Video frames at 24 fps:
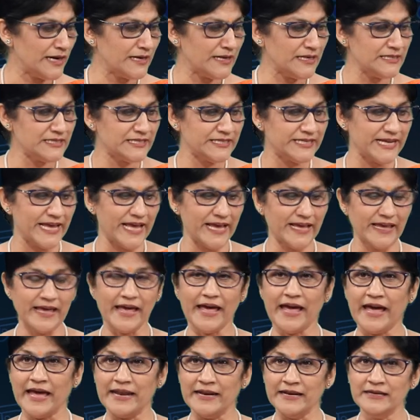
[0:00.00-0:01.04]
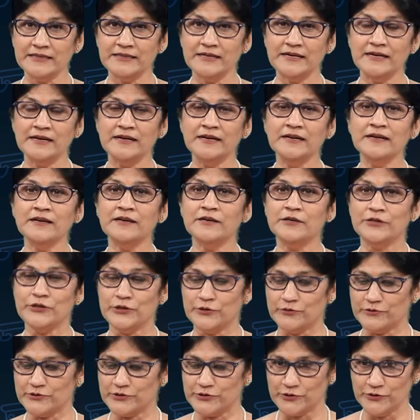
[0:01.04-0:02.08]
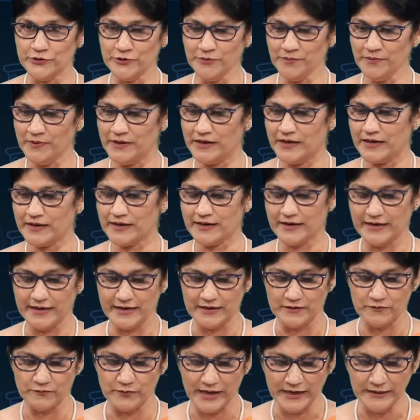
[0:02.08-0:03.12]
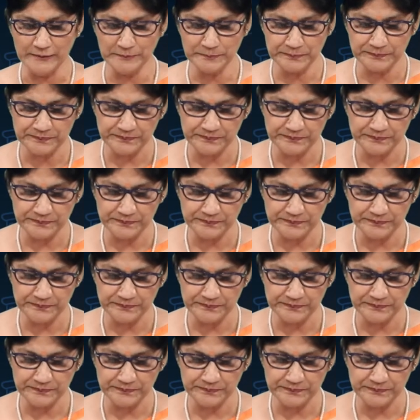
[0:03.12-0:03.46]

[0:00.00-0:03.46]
let us take another U-tube, a clean one,